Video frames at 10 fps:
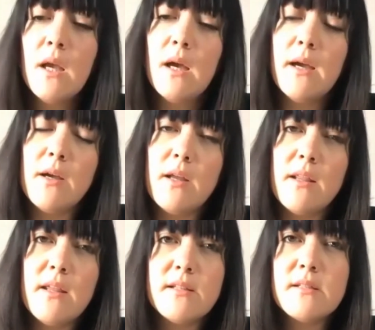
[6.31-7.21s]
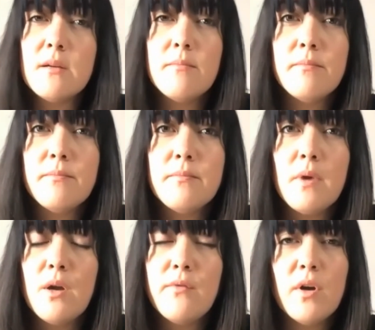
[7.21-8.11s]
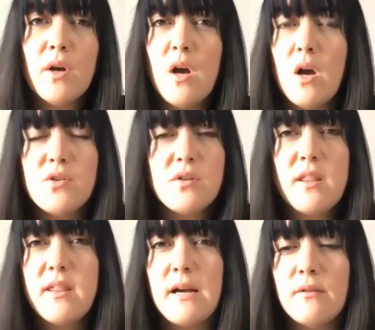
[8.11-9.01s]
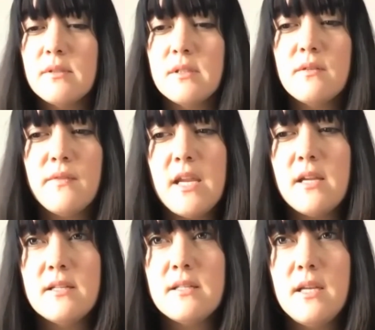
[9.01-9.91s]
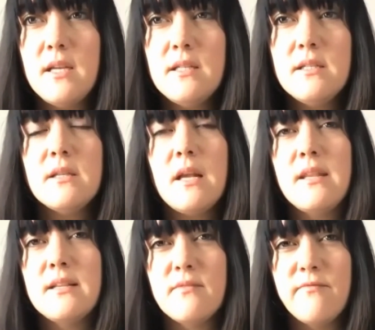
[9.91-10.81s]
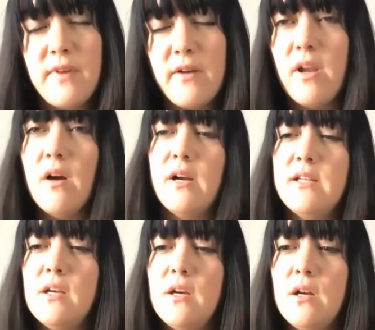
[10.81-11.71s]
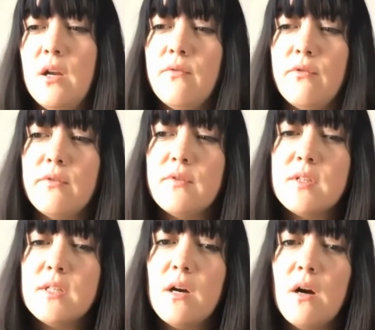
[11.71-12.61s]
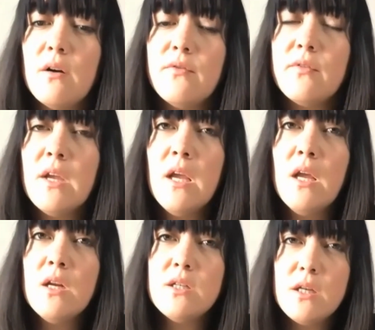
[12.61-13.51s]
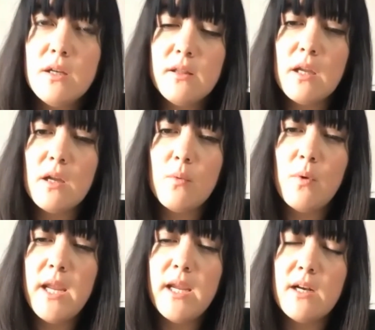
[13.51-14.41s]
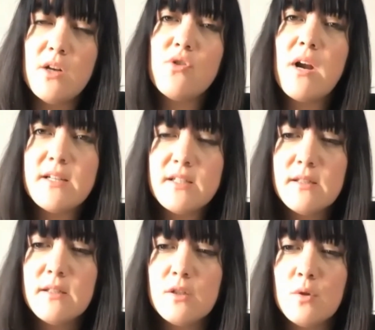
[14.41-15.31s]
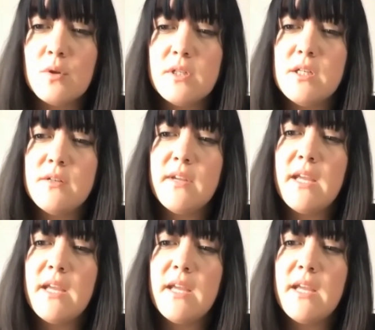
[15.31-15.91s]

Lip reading: There's some over 100,000 vacancies, and there's a very high turnover of staff. Do you think we can address the shortage of